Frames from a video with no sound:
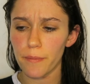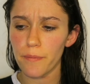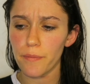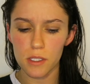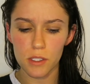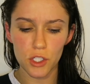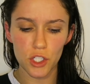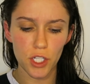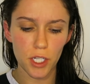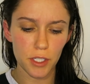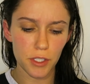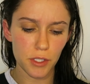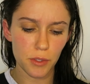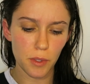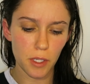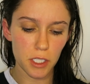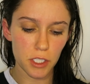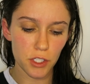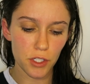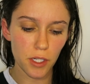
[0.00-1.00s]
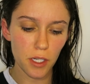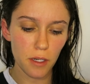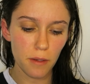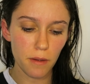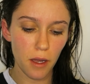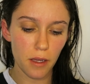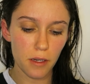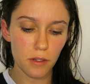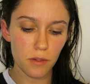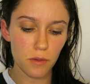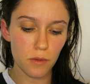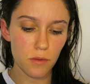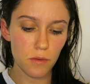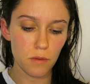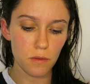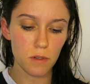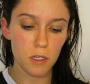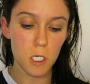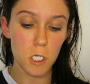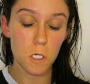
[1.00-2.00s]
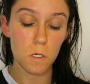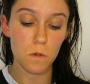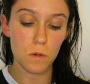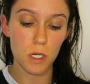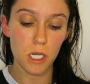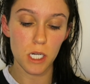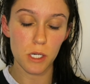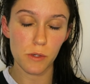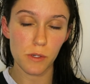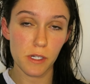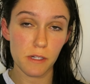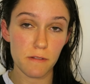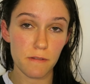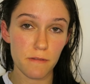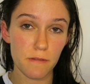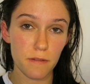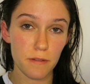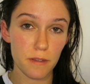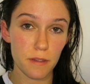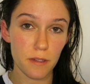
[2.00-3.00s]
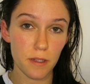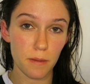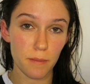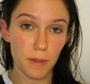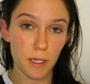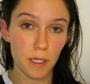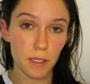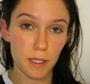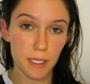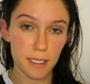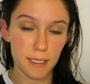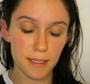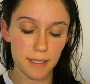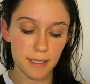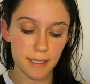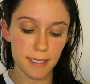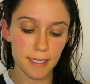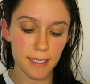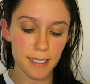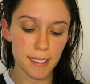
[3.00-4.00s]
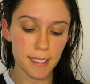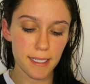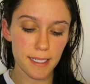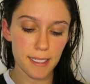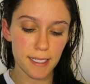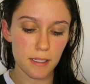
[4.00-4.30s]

It's in shade 200. I don't know how I feel about this yet.